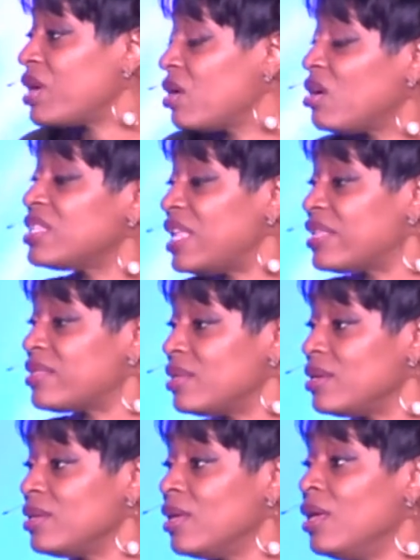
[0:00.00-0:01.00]
got that
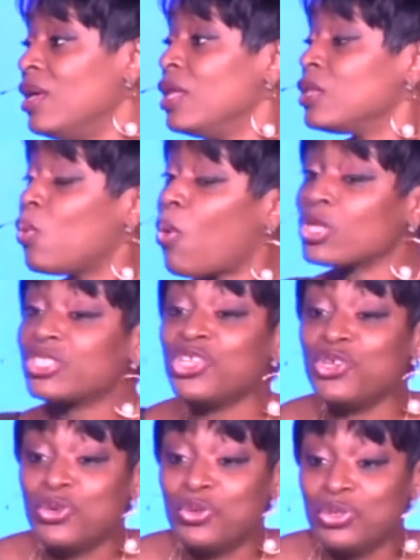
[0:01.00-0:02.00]
thing. The worst thing
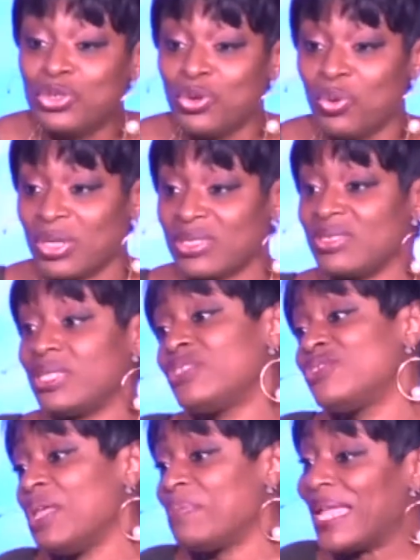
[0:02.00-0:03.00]
you could do was to say to
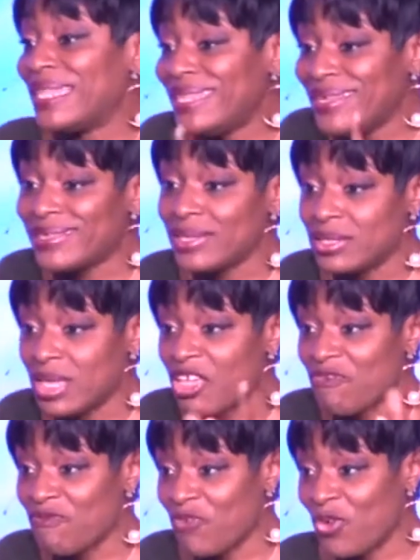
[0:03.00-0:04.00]
them that this is
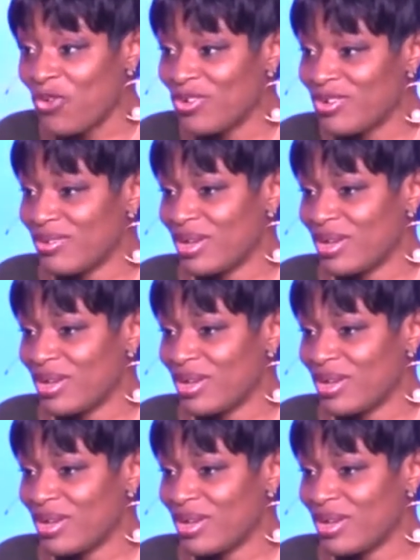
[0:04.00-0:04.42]
in vogue.